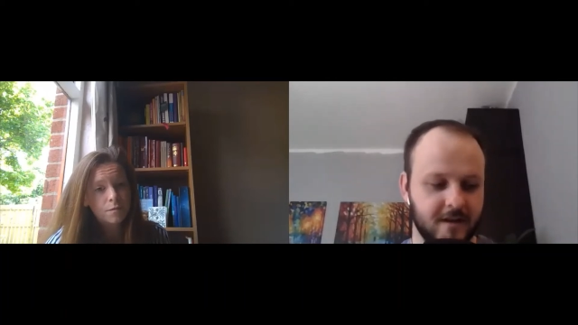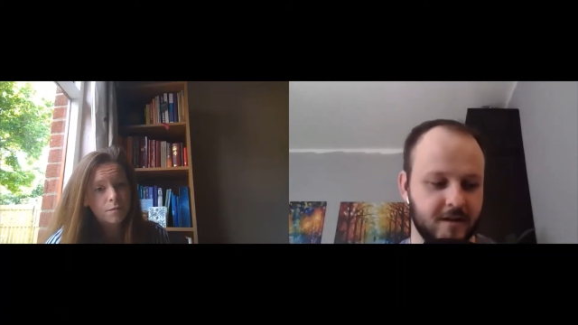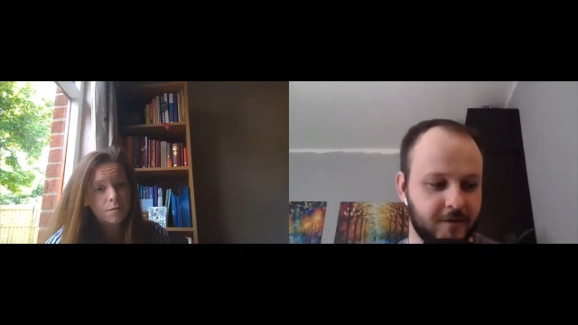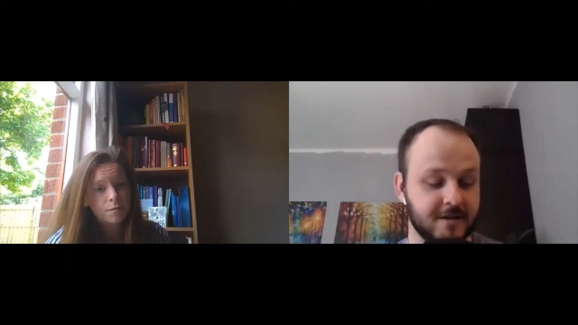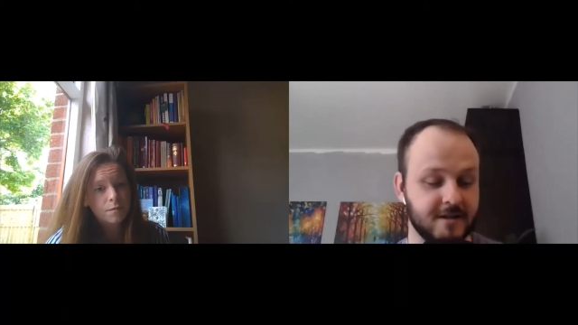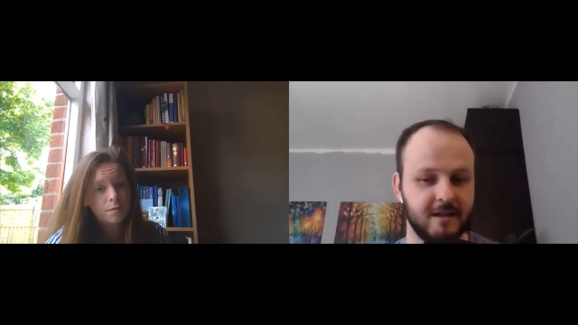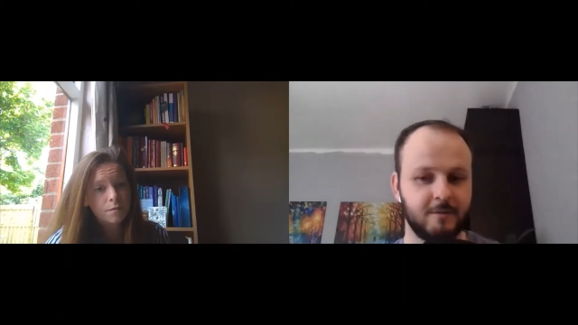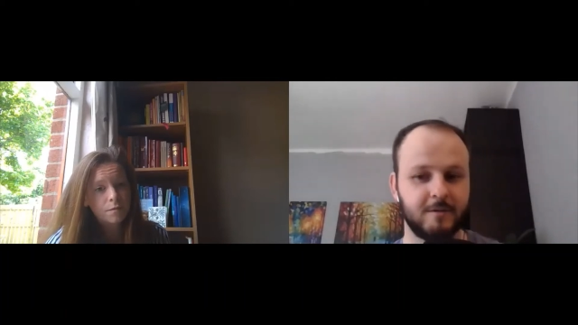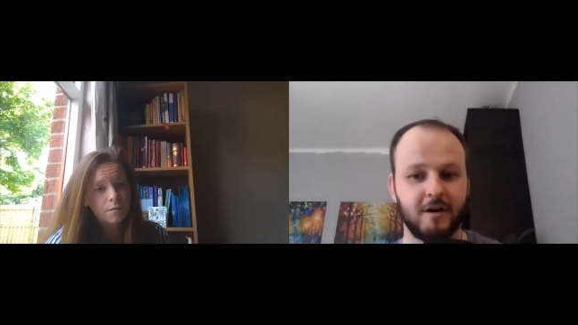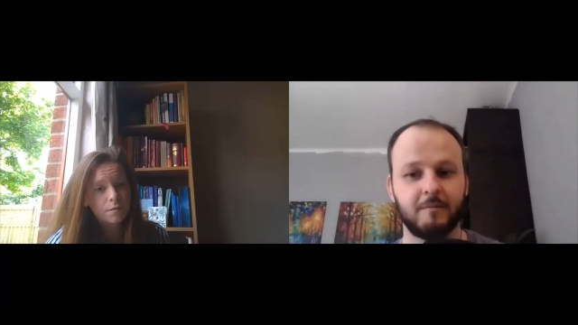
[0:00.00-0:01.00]
Speaker 1: the, first night you
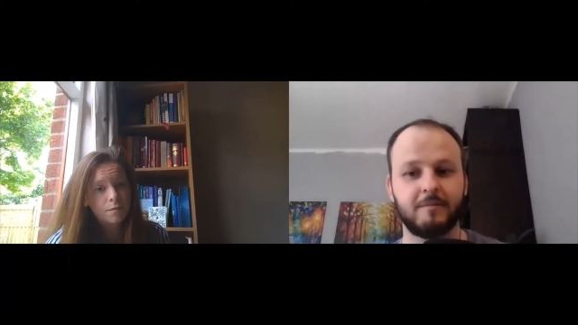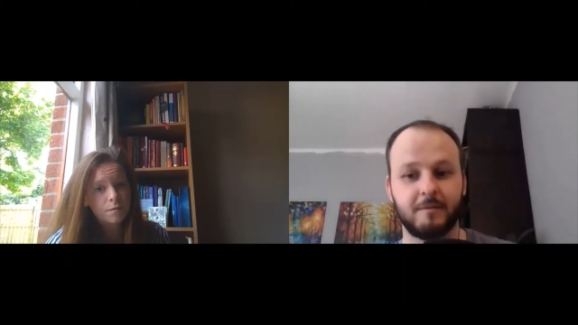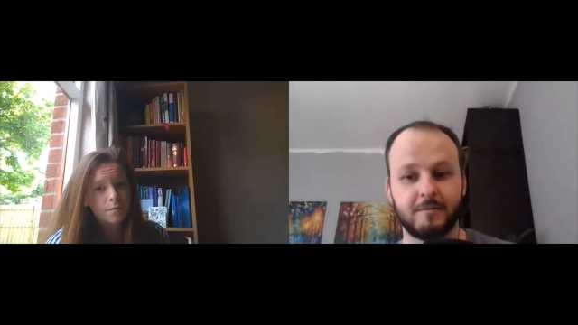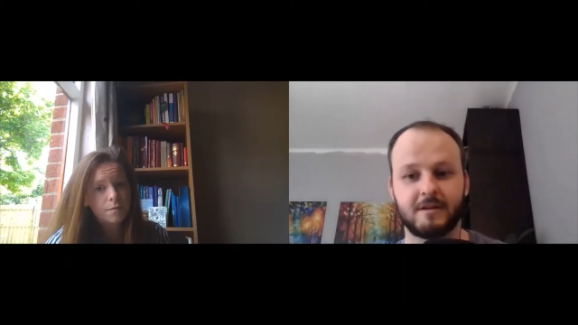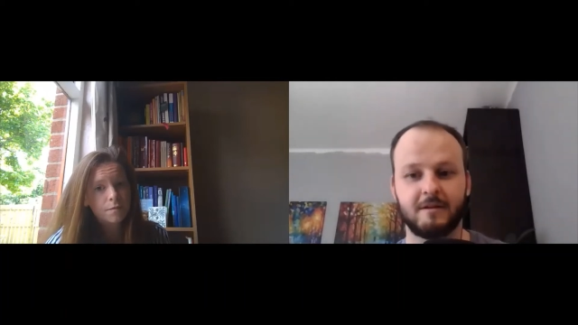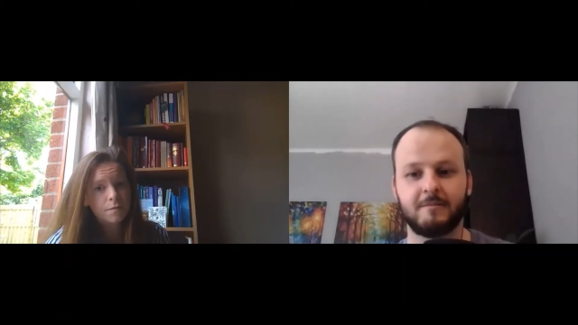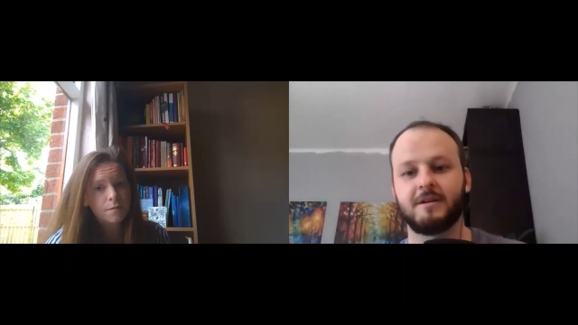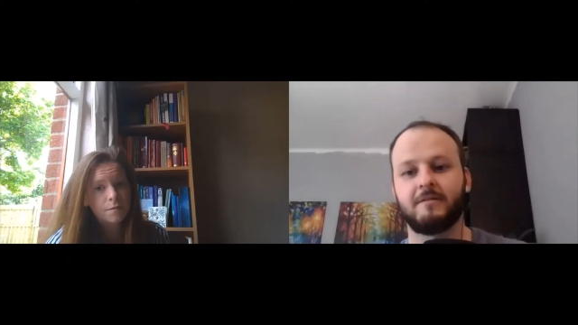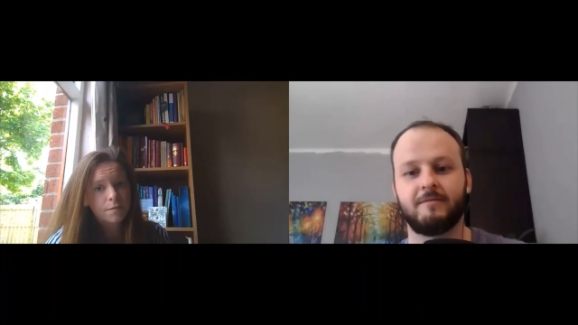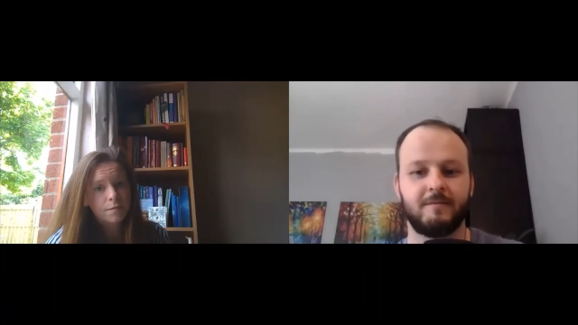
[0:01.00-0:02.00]
went up, it was it was
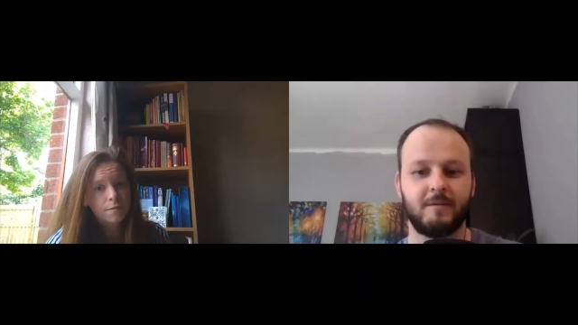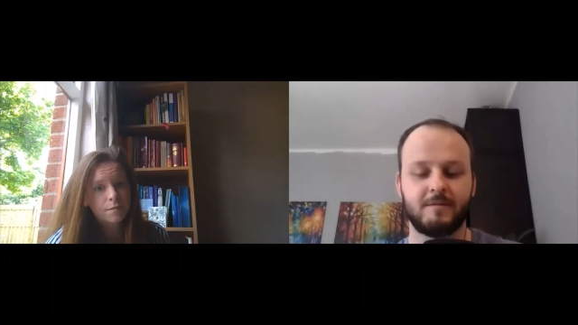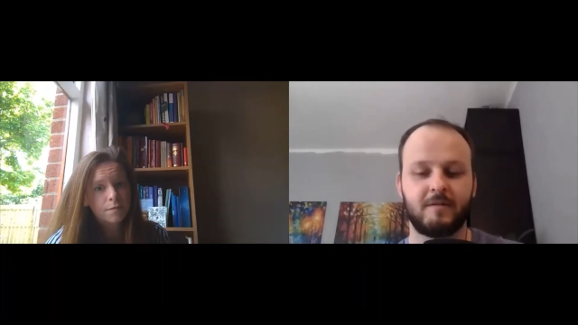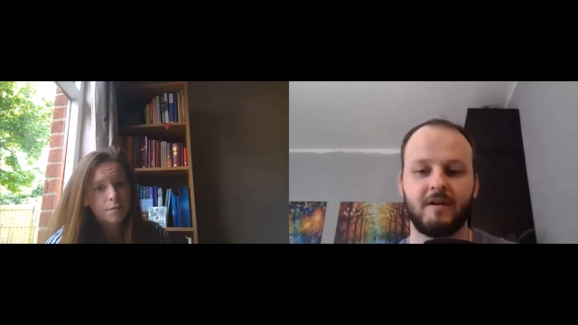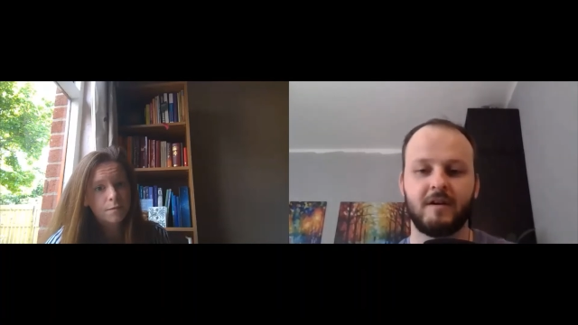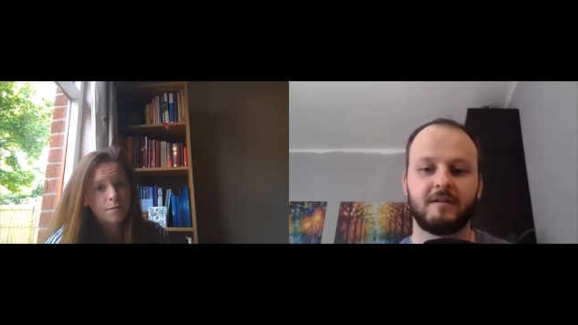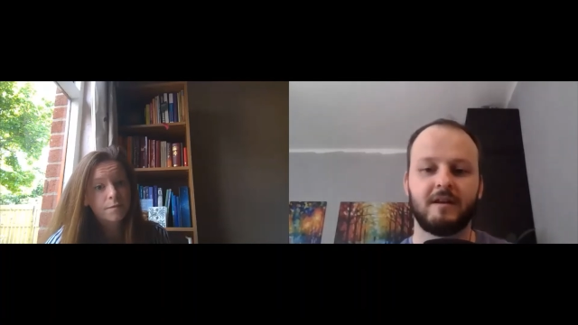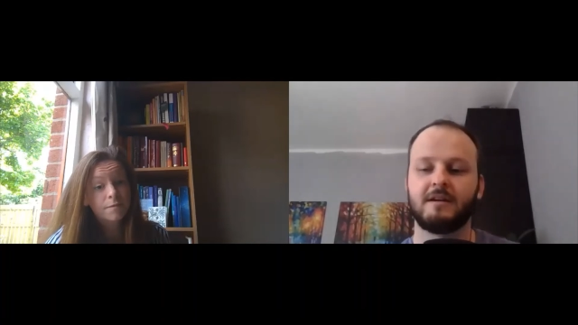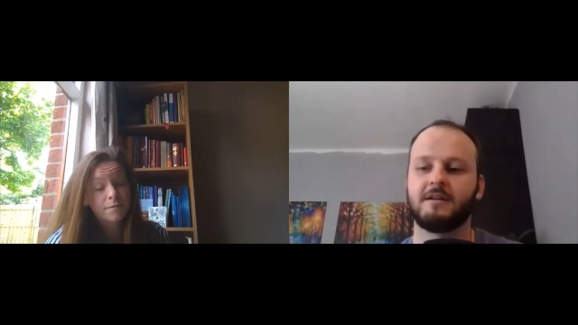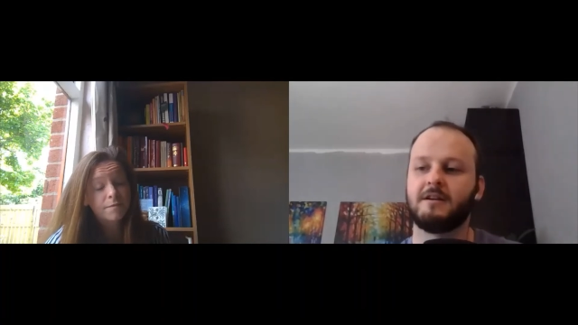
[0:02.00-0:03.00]
a it was a faith night.